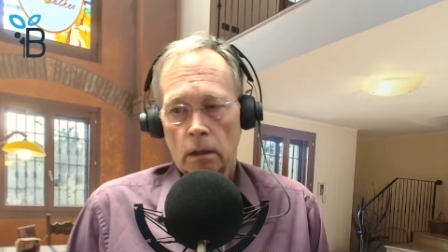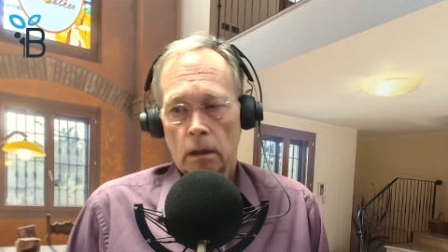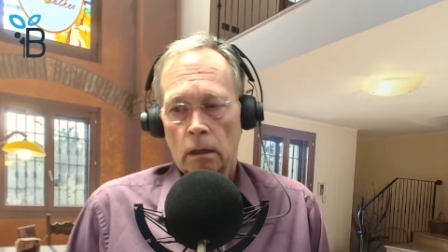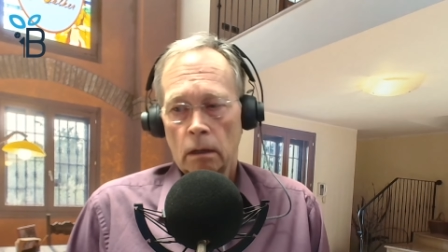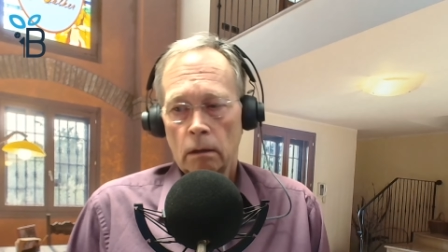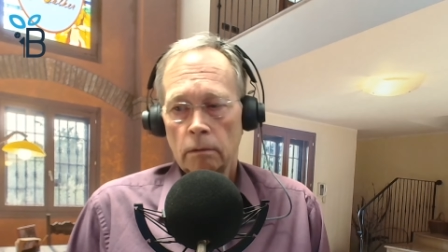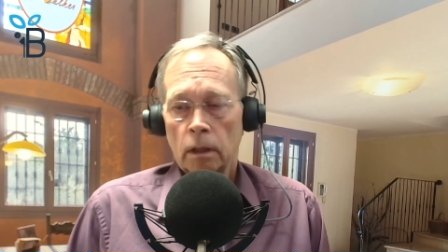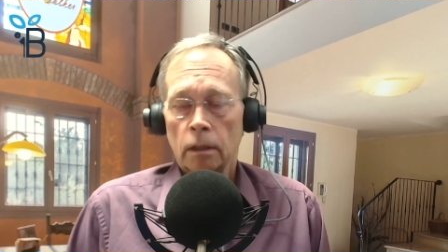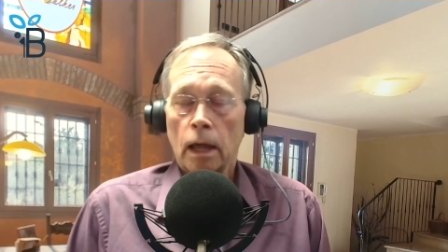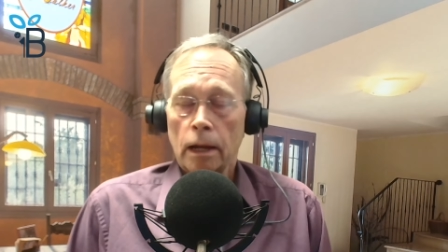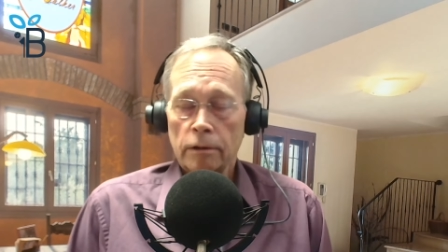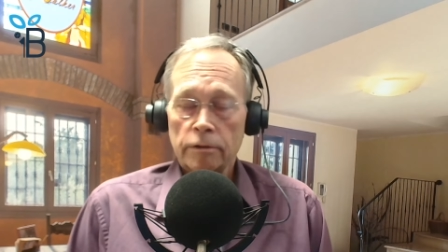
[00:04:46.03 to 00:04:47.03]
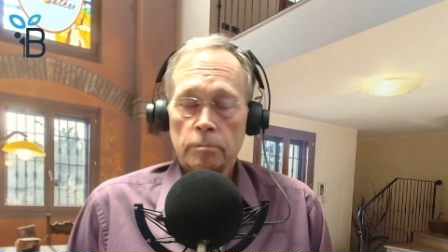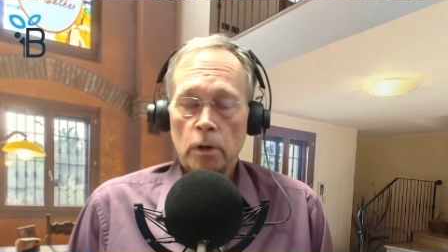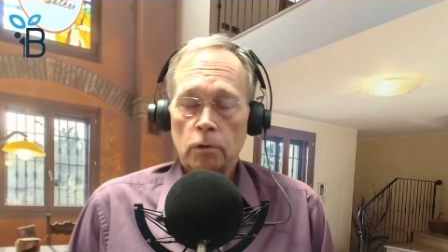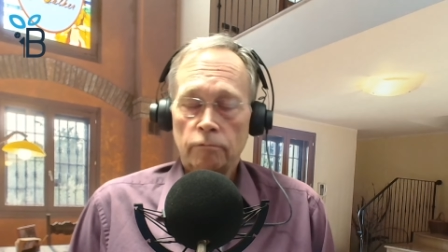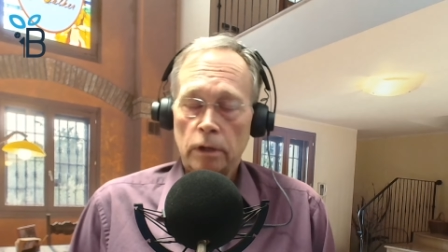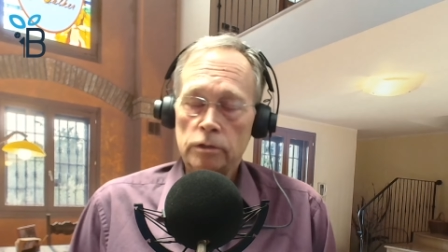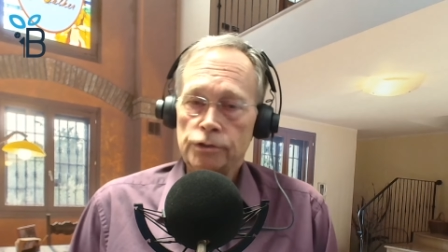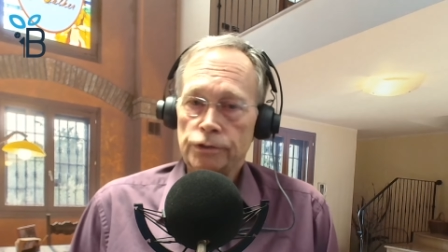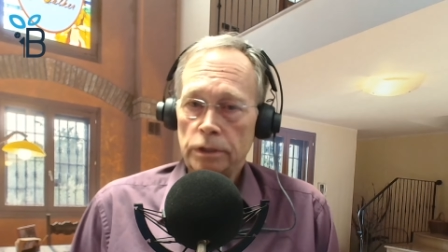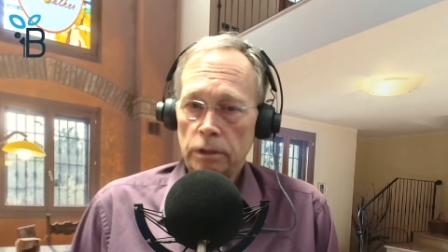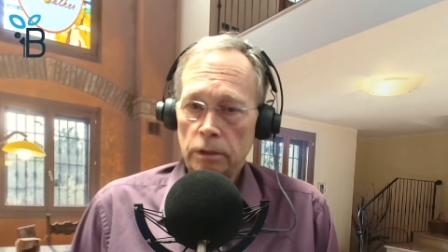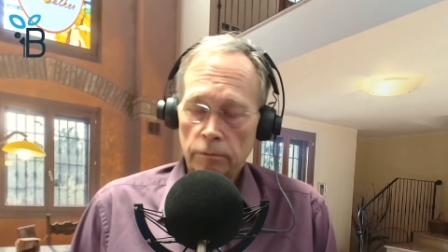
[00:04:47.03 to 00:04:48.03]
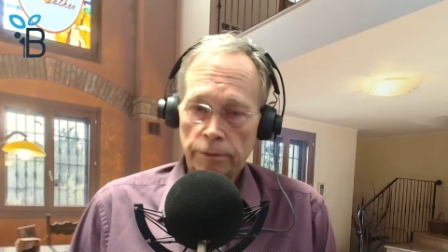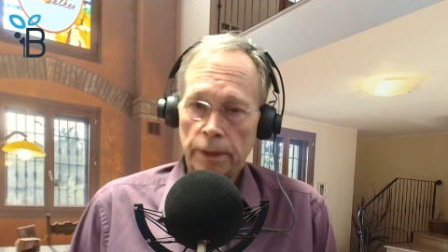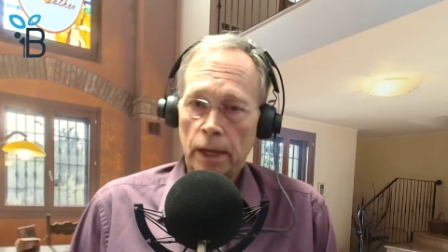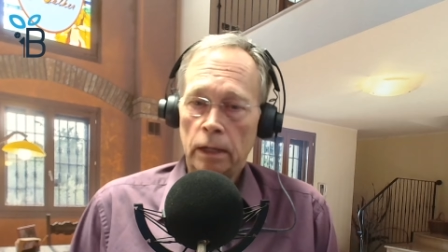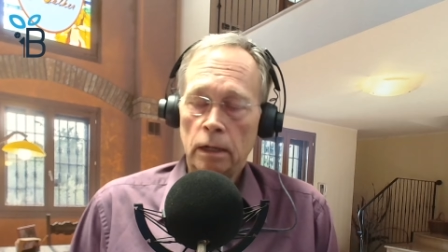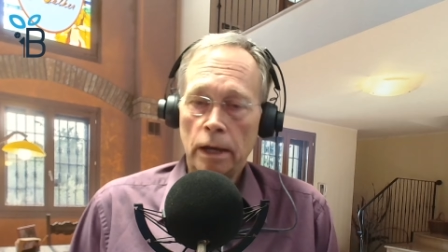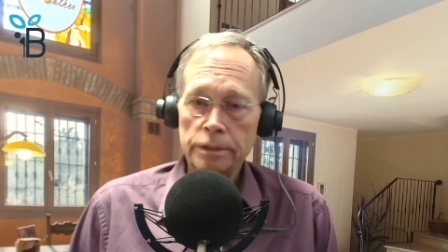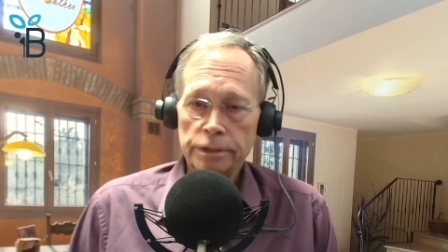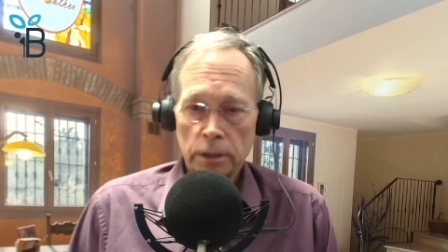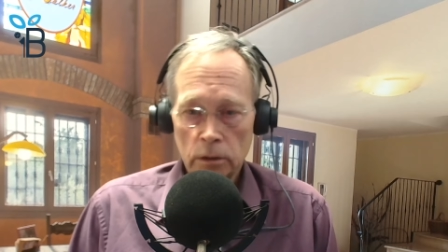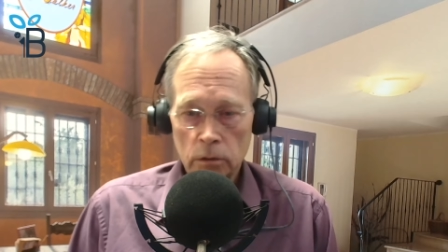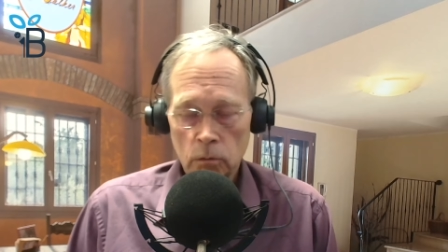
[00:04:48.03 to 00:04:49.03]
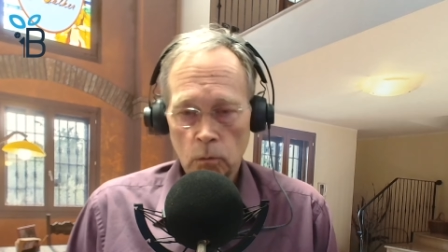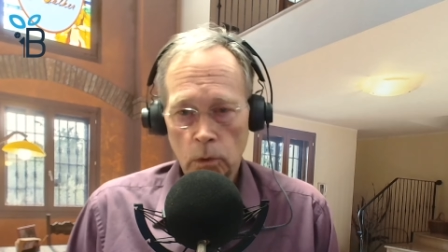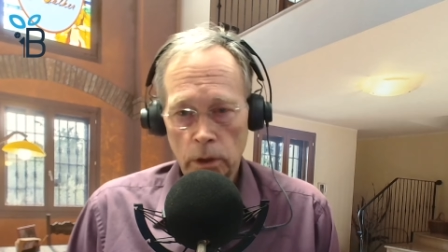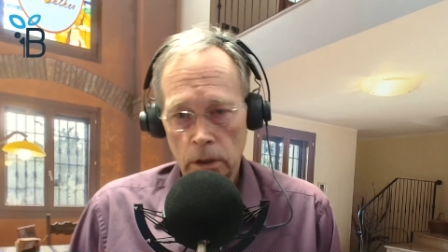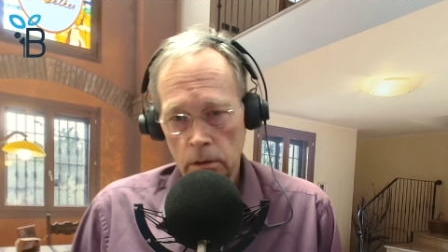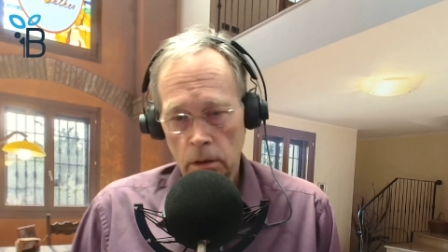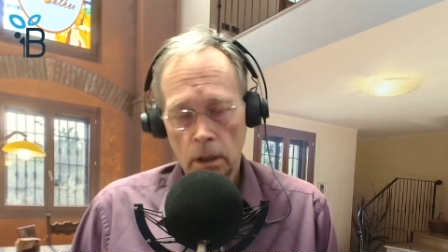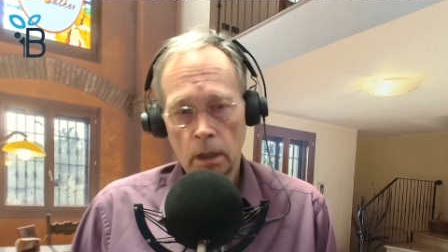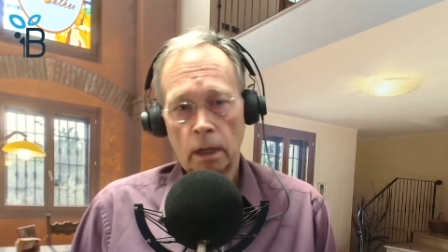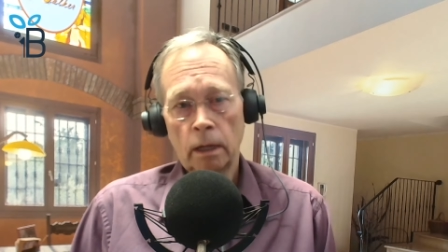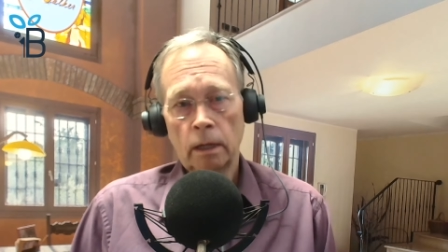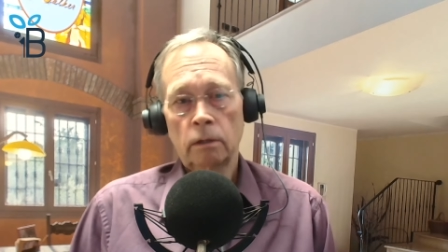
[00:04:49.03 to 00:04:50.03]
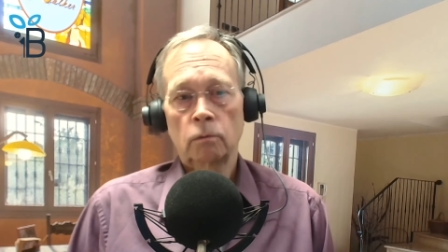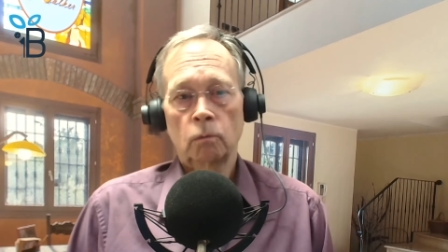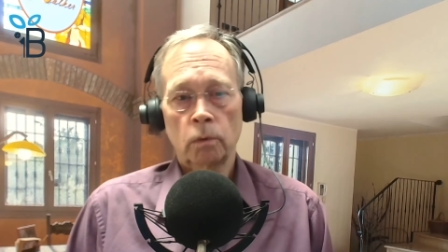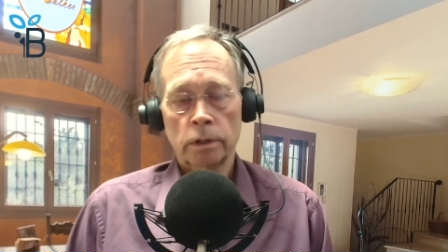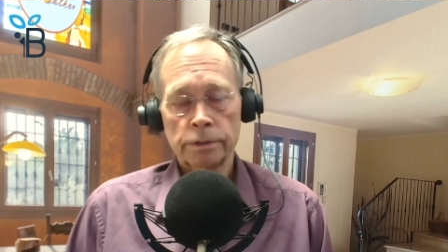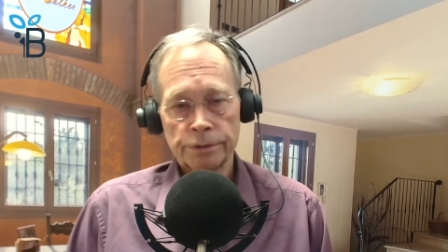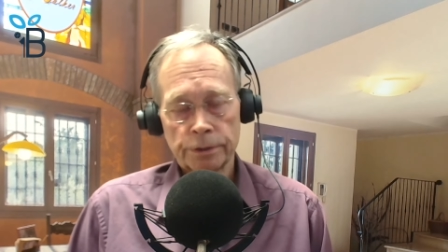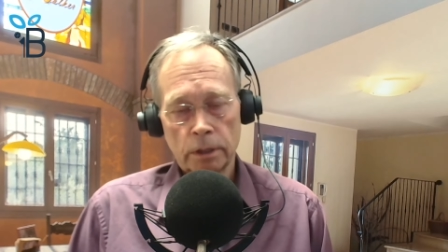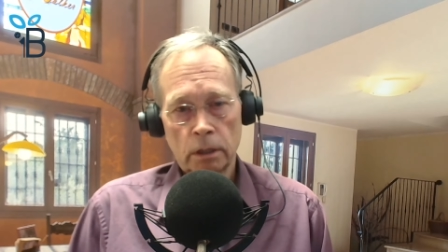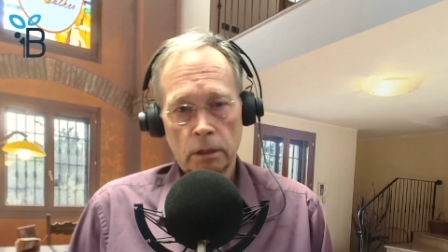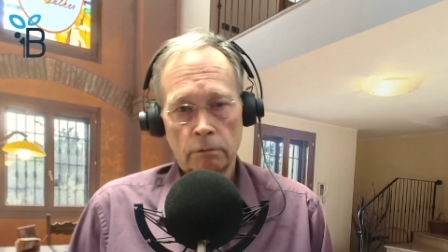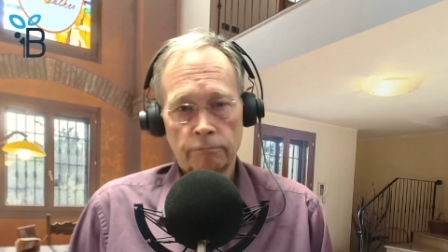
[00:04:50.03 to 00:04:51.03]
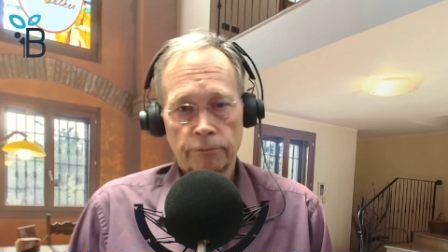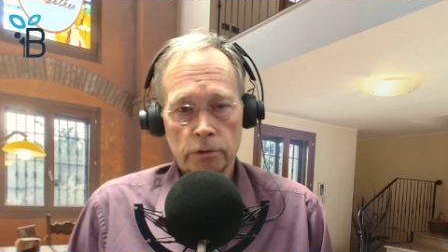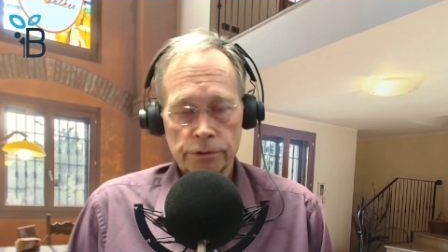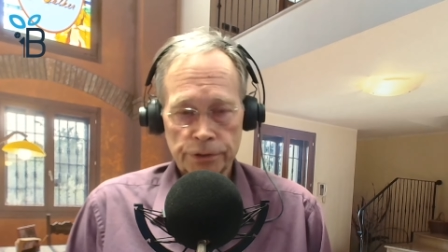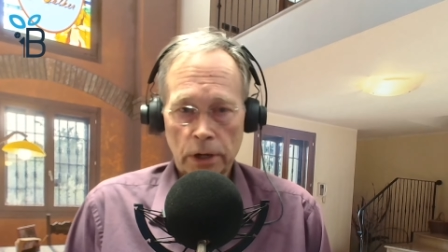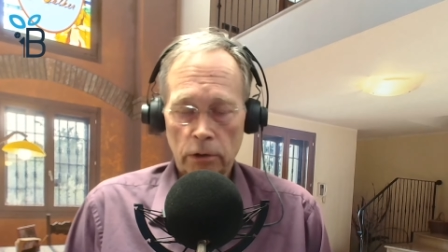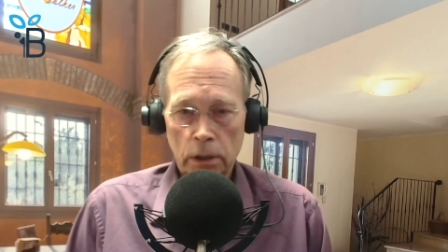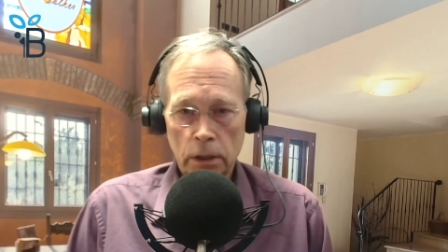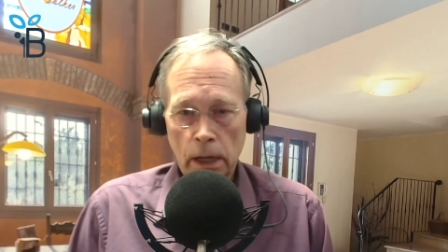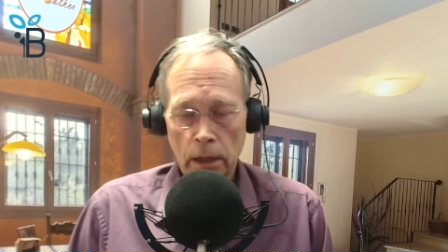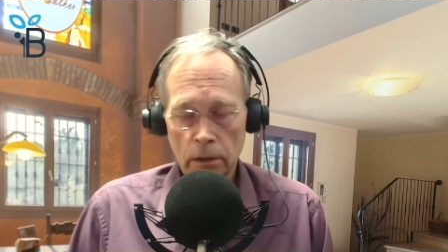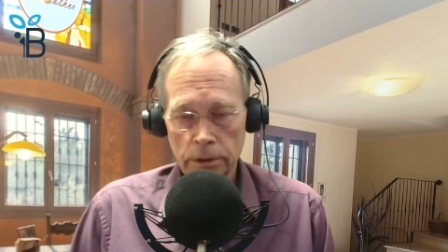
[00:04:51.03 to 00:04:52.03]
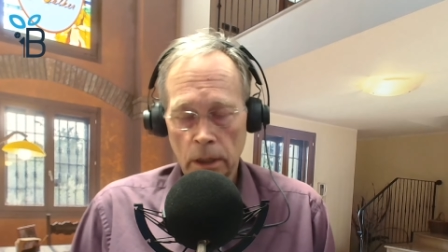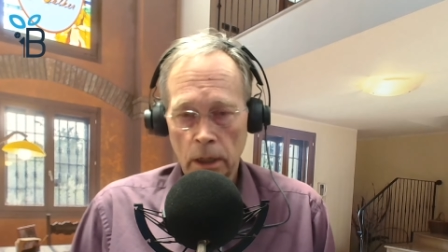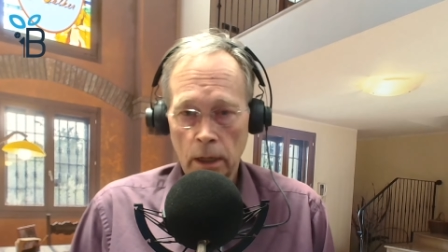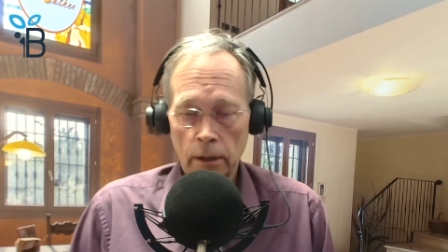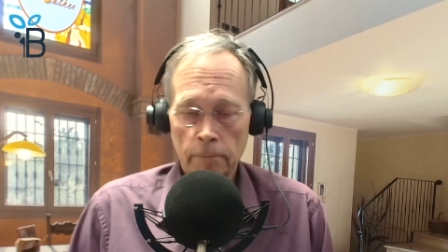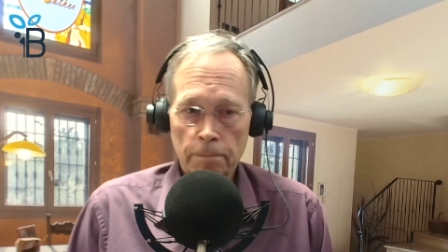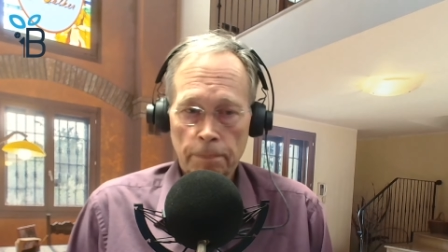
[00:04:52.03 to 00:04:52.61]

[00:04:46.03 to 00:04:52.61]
a lot of the motivation that I did when I was first starting out. I